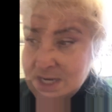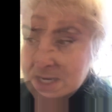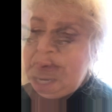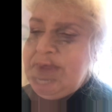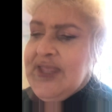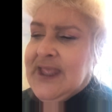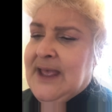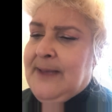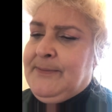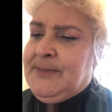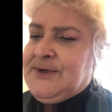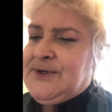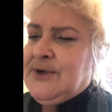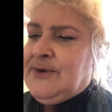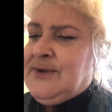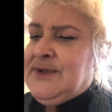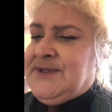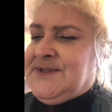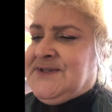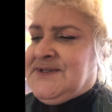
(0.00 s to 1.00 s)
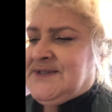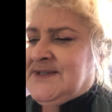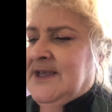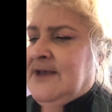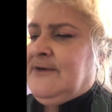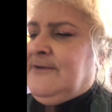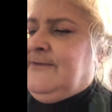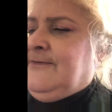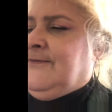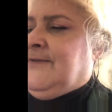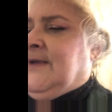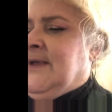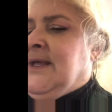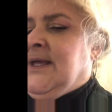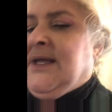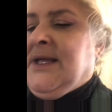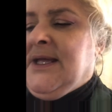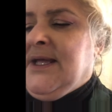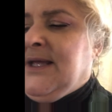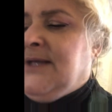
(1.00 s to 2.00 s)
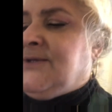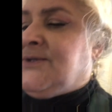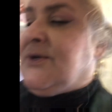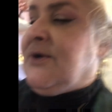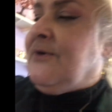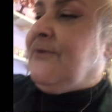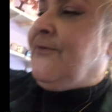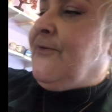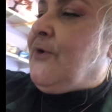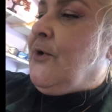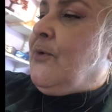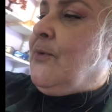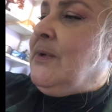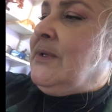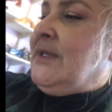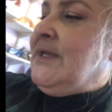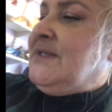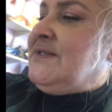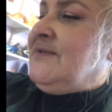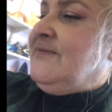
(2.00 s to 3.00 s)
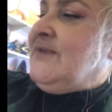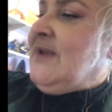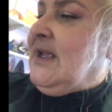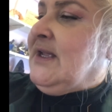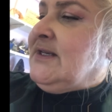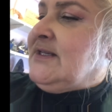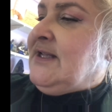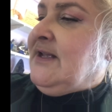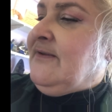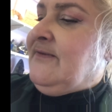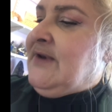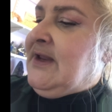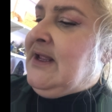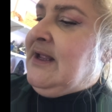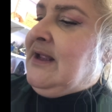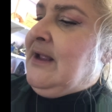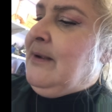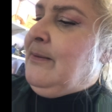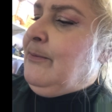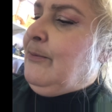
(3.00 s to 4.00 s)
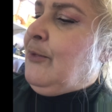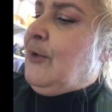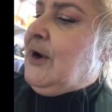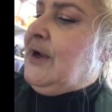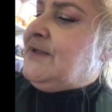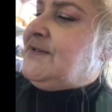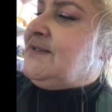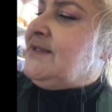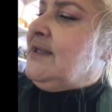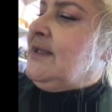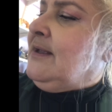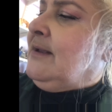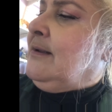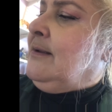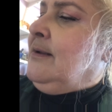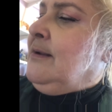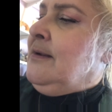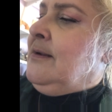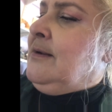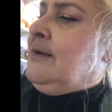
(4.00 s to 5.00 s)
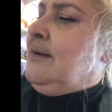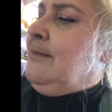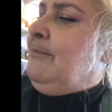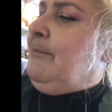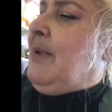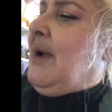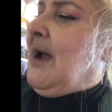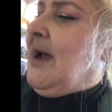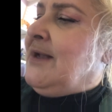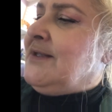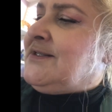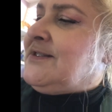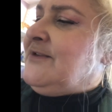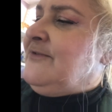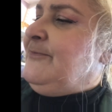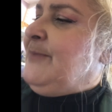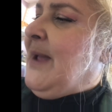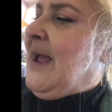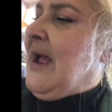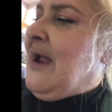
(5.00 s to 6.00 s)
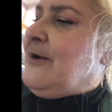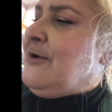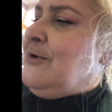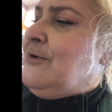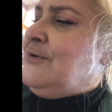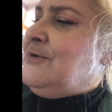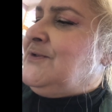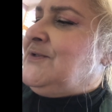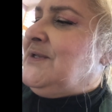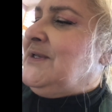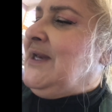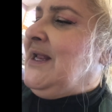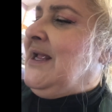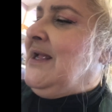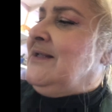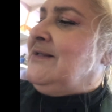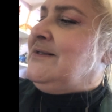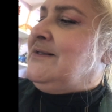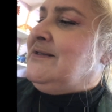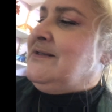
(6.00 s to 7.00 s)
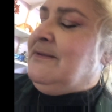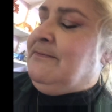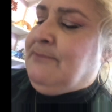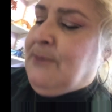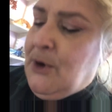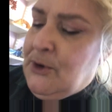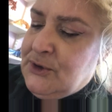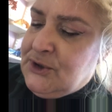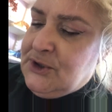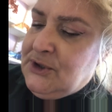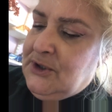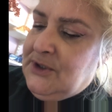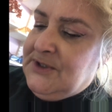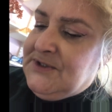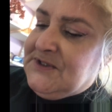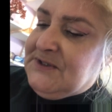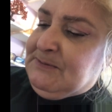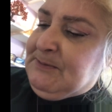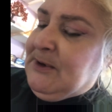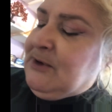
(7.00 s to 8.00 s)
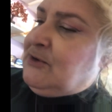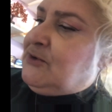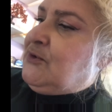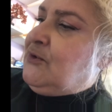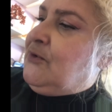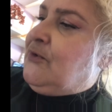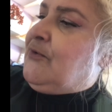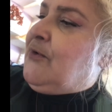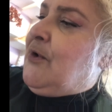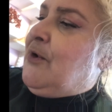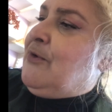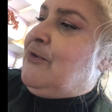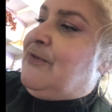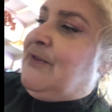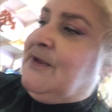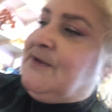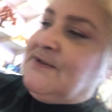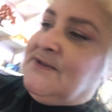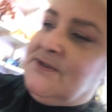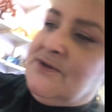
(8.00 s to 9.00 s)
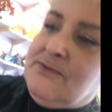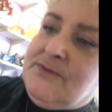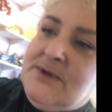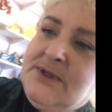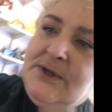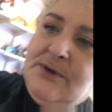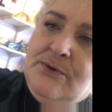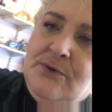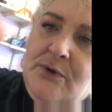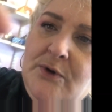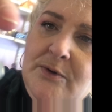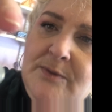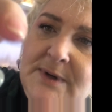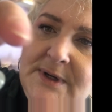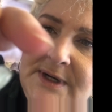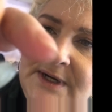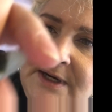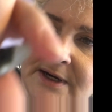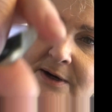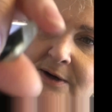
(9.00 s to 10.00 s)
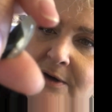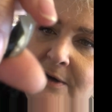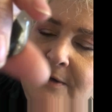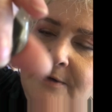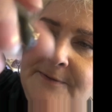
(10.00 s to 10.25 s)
The Epidote itself is good for a release of negativity, embracing positive patterns, enhances emotional and spiritual growth. This is a really cool one here.